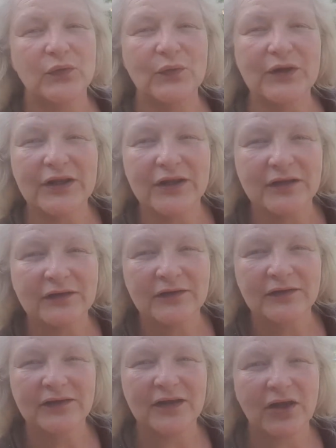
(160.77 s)
you're in a
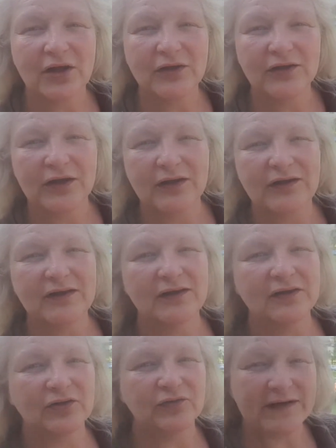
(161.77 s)

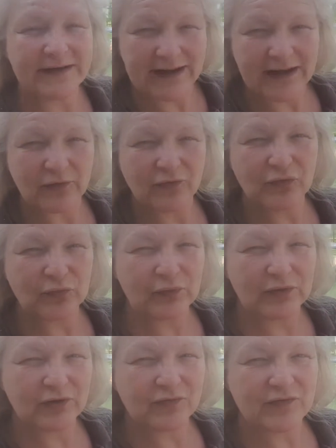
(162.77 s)
greenhouse or
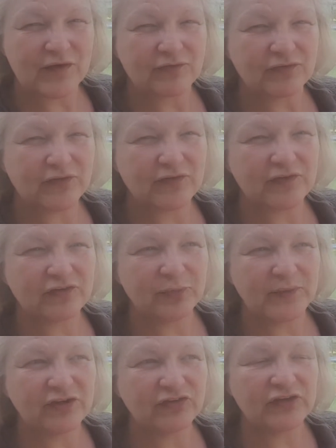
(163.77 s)
a conservatory
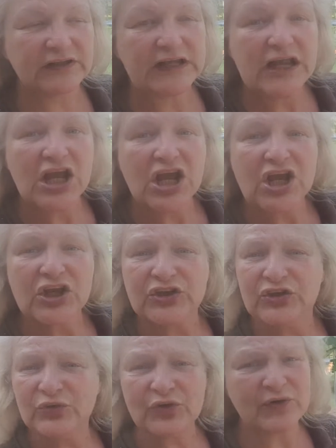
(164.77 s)
situation,
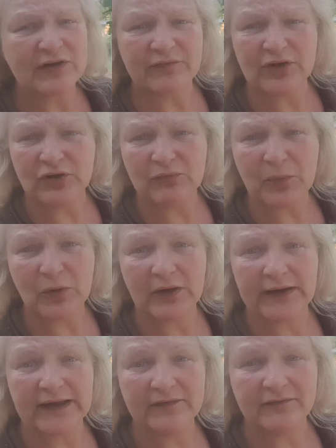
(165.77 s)
you don't have a lot of
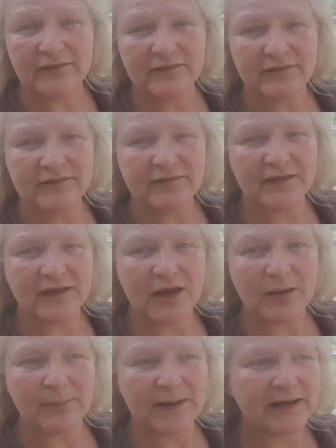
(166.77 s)
pollinators that
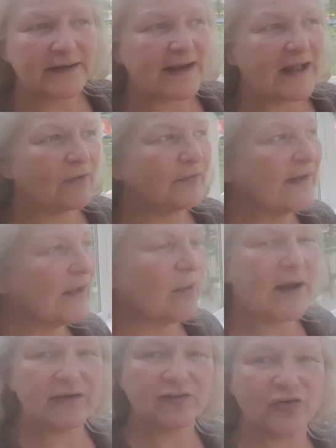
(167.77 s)
come in and out. Now
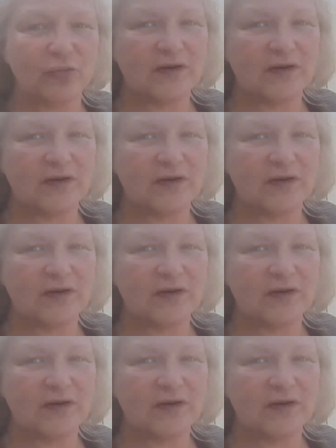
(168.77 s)
I do